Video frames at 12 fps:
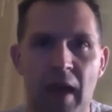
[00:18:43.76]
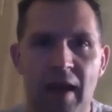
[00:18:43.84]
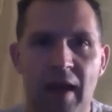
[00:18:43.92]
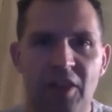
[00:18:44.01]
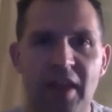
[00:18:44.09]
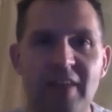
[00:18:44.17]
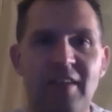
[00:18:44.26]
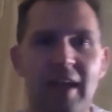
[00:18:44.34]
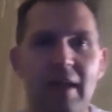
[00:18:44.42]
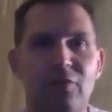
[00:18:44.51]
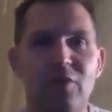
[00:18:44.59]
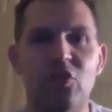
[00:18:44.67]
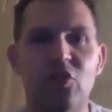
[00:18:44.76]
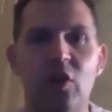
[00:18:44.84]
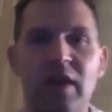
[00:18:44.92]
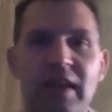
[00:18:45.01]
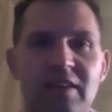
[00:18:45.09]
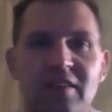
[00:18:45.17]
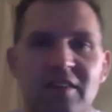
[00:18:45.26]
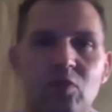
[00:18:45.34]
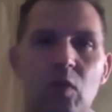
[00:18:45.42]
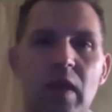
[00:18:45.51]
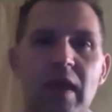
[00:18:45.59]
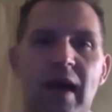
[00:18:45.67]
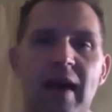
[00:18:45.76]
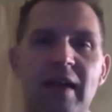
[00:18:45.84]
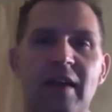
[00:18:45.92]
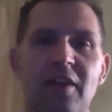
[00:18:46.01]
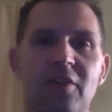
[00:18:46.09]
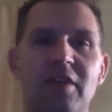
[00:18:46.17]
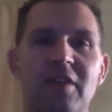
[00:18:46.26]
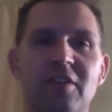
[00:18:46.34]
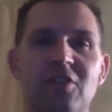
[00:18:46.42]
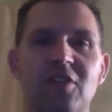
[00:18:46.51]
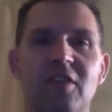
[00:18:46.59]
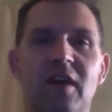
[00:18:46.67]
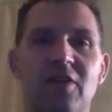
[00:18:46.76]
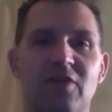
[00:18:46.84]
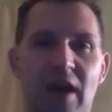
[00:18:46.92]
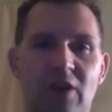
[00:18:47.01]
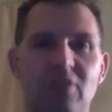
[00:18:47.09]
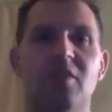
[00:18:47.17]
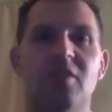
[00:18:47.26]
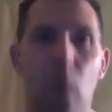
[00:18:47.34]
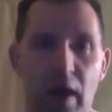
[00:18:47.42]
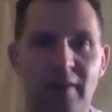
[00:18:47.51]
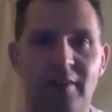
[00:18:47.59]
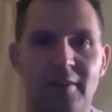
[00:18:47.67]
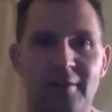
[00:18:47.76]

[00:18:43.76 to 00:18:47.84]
Thanks again for joining us this week on another edition of Down to the Wire.